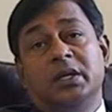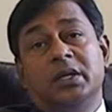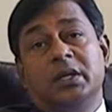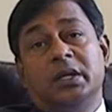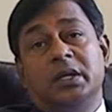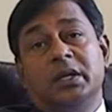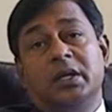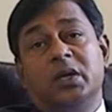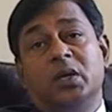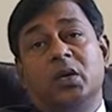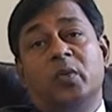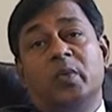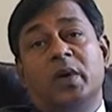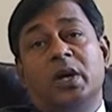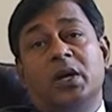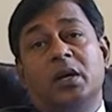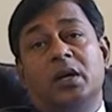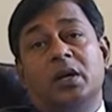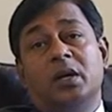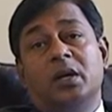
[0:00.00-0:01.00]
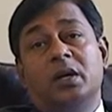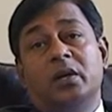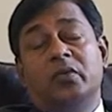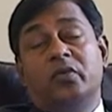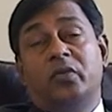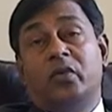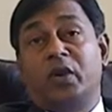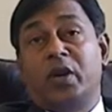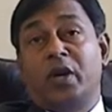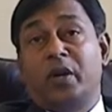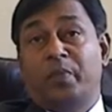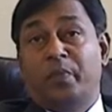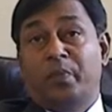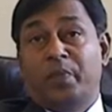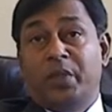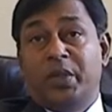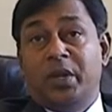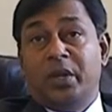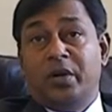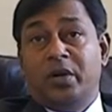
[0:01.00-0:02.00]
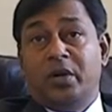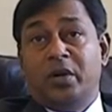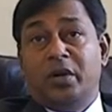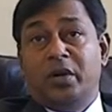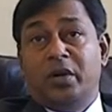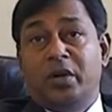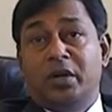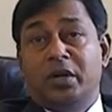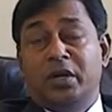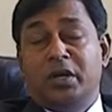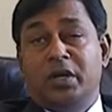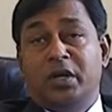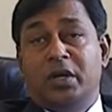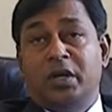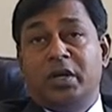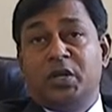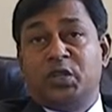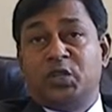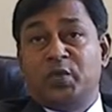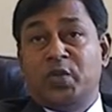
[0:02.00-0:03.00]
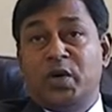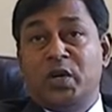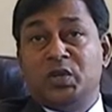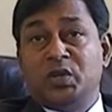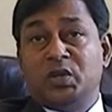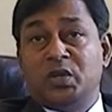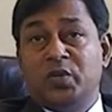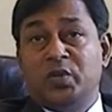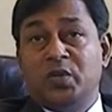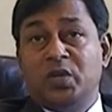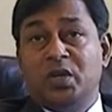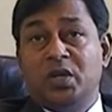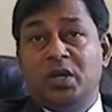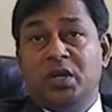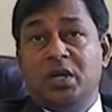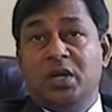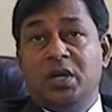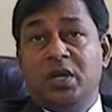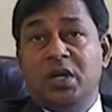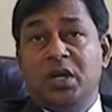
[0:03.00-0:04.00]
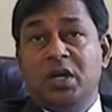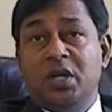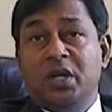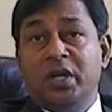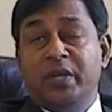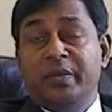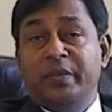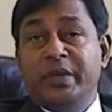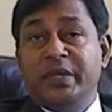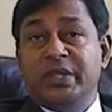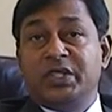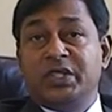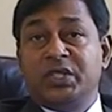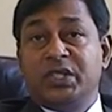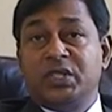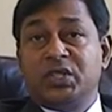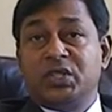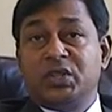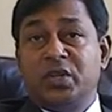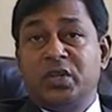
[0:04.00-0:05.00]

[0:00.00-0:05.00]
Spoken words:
a global forum on responsible business